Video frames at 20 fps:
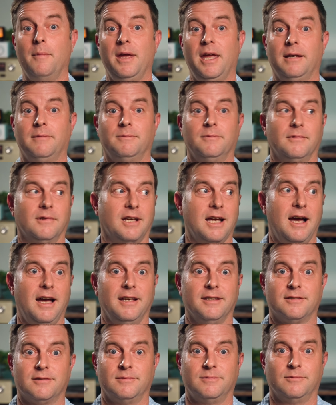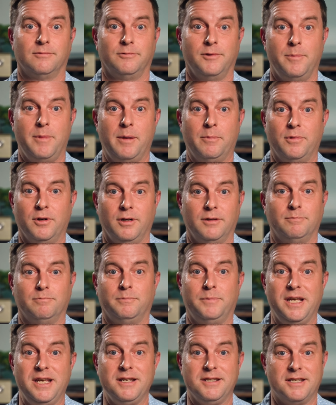I mean, guys, remember,
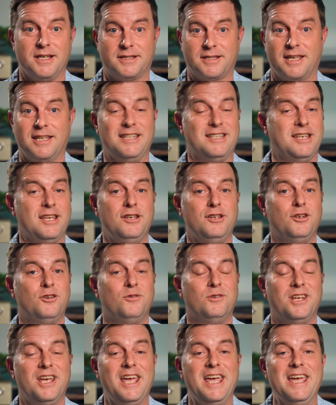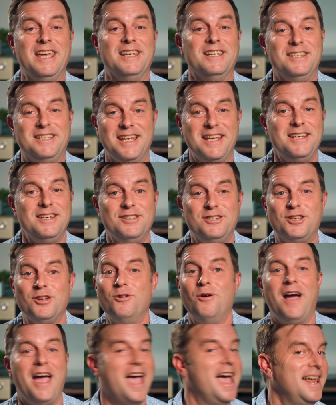being discontinued didn't
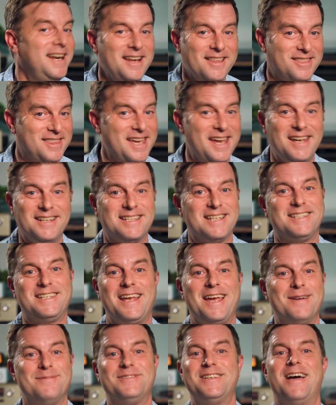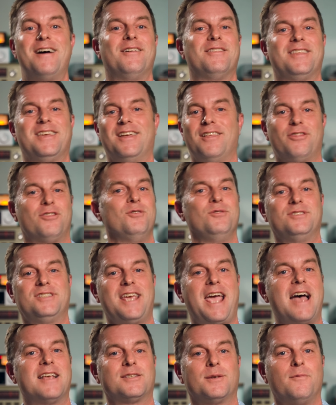do anything to tamp down the
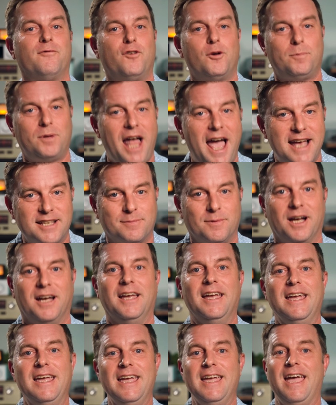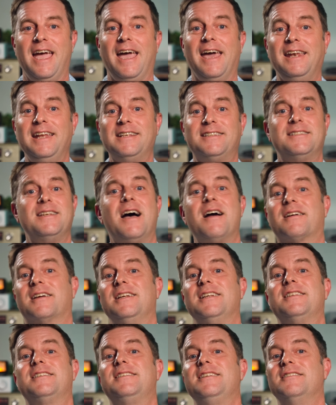enthusiasm for plasma. And it's not
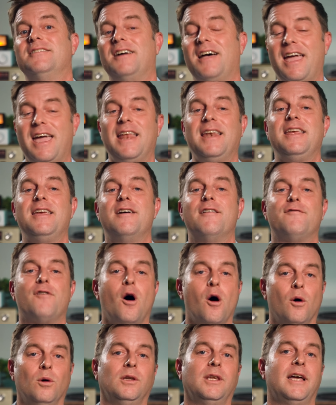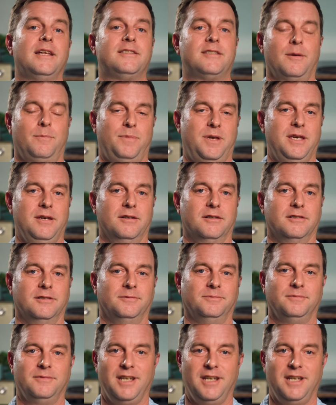gonna steal any of OLED's appeal